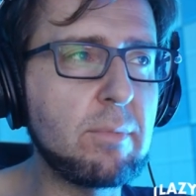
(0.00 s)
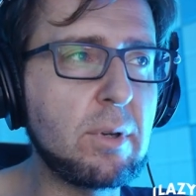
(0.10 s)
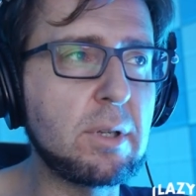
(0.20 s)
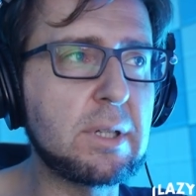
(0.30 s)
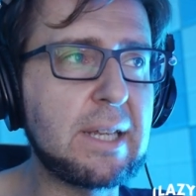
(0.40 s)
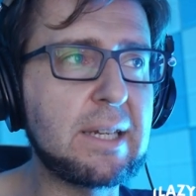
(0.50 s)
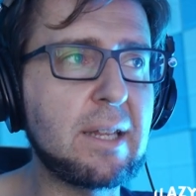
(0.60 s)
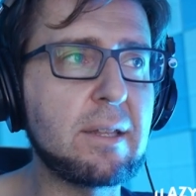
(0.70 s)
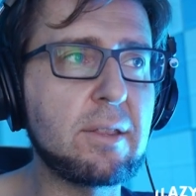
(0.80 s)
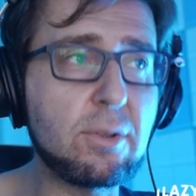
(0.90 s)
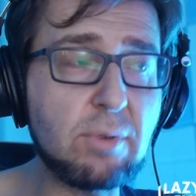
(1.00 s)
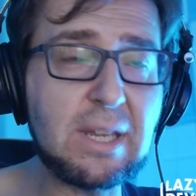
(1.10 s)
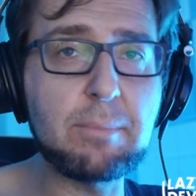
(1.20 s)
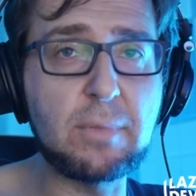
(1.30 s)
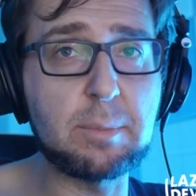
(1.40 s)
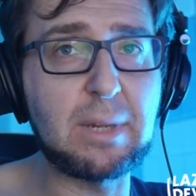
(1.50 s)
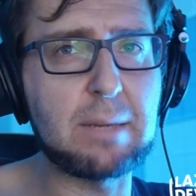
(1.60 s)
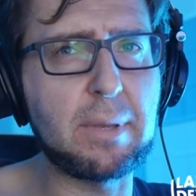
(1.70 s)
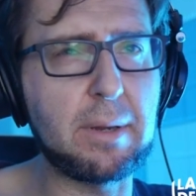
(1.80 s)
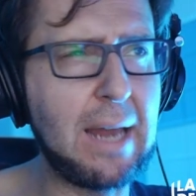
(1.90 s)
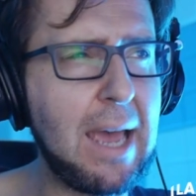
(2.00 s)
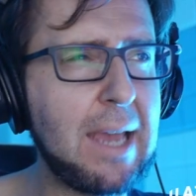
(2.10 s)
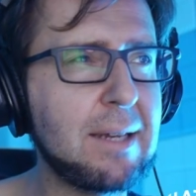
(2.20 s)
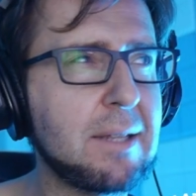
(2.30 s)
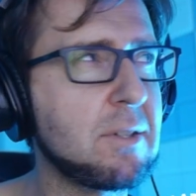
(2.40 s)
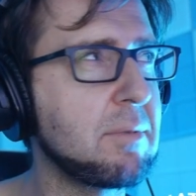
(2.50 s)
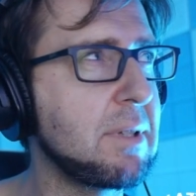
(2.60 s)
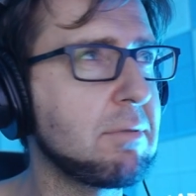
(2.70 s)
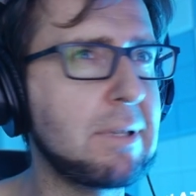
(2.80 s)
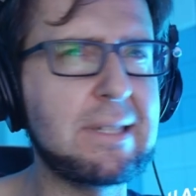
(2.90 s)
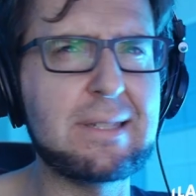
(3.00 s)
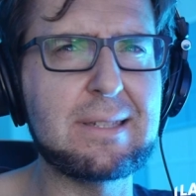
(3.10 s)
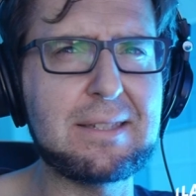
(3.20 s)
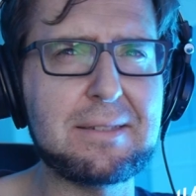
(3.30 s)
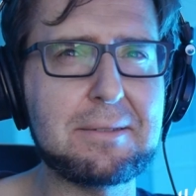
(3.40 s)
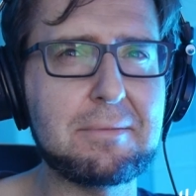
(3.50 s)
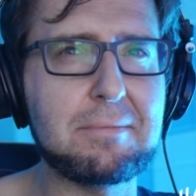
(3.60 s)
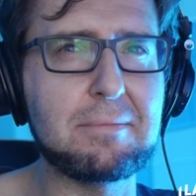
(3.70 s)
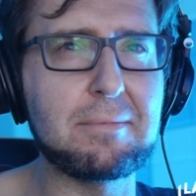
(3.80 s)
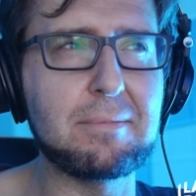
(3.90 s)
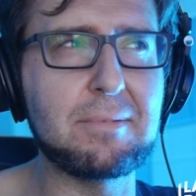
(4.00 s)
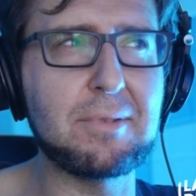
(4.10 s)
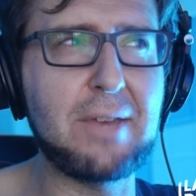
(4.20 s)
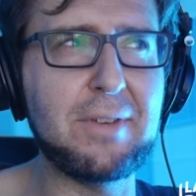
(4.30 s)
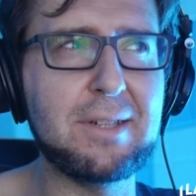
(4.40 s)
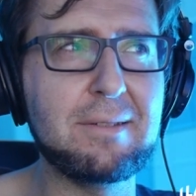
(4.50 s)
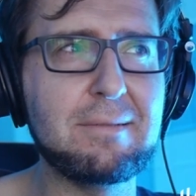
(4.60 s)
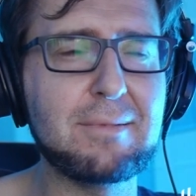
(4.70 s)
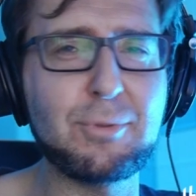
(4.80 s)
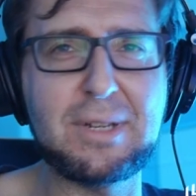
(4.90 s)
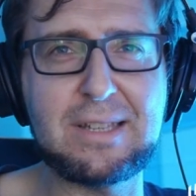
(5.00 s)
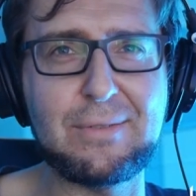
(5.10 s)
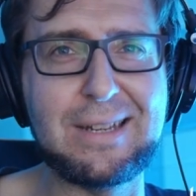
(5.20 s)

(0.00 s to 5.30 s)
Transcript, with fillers: We're going to take the 3, multiply it by 9, that's going to be 27, 27.